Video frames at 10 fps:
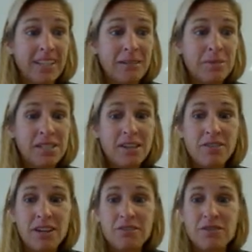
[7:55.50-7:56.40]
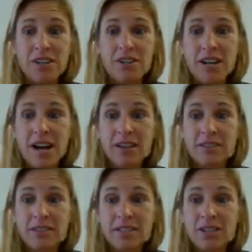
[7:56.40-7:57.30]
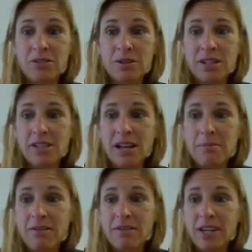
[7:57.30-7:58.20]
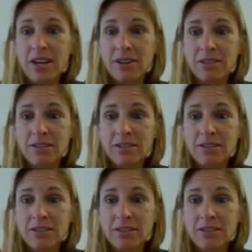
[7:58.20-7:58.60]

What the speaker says: Let me see if I can figure it out because I don't want to stop my video.